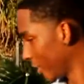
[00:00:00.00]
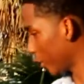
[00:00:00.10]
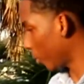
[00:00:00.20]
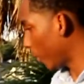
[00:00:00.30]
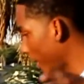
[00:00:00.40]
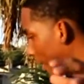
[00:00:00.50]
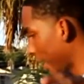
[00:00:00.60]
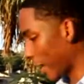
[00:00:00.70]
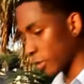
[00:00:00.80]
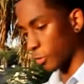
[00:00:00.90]
the way
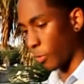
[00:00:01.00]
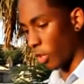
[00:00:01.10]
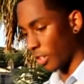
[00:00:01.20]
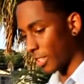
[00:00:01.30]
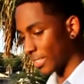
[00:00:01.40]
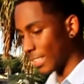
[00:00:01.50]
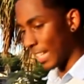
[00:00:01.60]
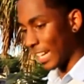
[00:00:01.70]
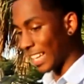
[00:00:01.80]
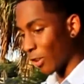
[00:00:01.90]
how small it is and,
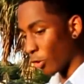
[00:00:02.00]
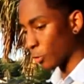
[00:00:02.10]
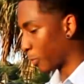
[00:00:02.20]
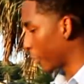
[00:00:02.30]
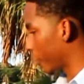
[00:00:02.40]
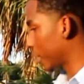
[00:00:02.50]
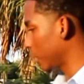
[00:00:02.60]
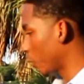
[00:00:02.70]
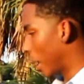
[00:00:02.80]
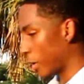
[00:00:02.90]
and it goes
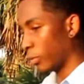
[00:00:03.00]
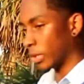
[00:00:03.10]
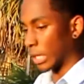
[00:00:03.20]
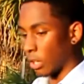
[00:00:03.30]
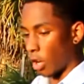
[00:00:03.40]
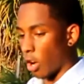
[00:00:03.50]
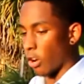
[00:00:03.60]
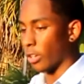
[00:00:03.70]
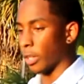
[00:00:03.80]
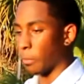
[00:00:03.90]
perfectly wide with the
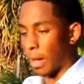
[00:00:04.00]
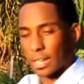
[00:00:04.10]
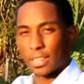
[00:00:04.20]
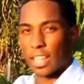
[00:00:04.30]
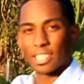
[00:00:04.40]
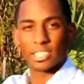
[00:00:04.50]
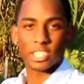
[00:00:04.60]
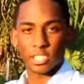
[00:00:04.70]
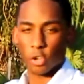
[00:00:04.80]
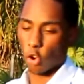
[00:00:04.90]
car and the body lines. It
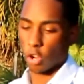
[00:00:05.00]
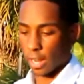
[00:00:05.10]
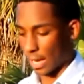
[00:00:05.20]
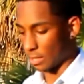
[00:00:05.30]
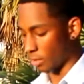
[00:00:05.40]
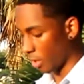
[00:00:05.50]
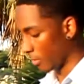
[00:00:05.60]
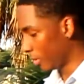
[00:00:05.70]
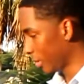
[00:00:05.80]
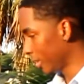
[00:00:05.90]
just all lines up.
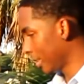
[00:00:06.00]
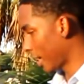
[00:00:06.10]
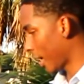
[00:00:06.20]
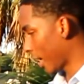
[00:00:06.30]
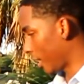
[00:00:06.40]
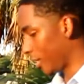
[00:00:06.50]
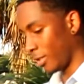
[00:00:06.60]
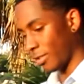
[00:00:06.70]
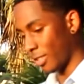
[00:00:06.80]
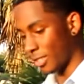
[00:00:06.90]
And
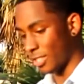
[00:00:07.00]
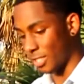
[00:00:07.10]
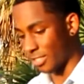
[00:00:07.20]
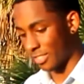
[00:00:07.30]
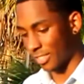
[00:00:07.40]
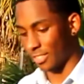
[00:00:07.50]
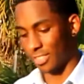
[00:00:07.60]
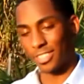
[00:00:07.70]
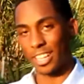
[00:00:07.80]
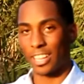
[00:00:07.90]
it's just, it,
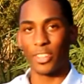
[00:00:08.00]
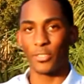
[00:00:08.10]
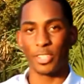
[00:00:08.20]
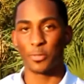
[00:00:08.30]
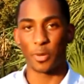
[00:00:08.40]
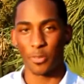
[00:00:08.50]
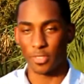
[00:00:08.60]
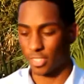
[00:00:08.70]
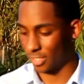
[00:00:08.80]
it, I love it. It's perfect.